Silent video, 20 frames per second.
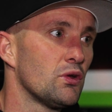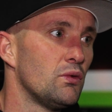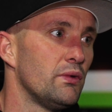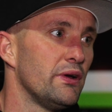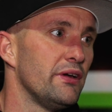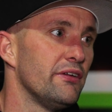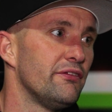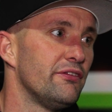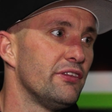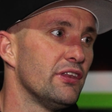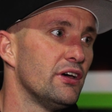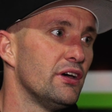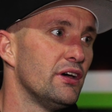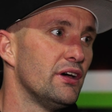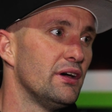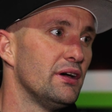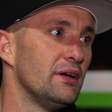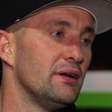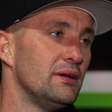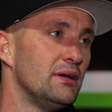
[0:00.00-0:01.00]
With
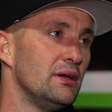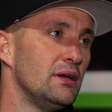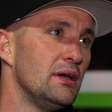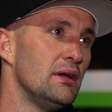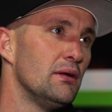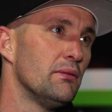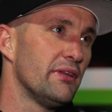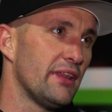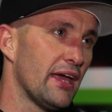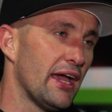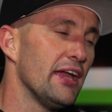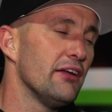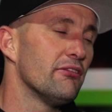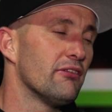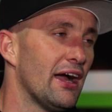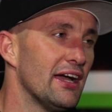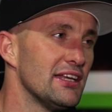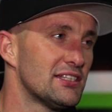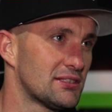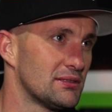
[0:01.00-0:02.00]
the heat
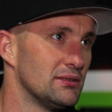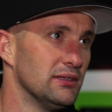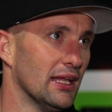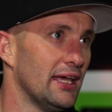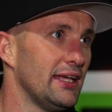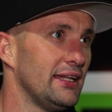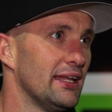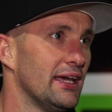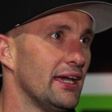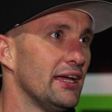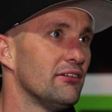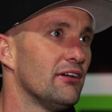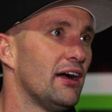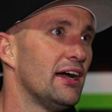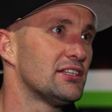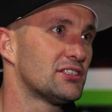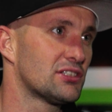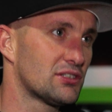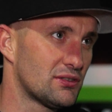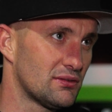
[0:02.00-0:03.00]
race, leading the heat
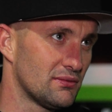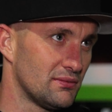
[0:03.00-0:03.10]
race,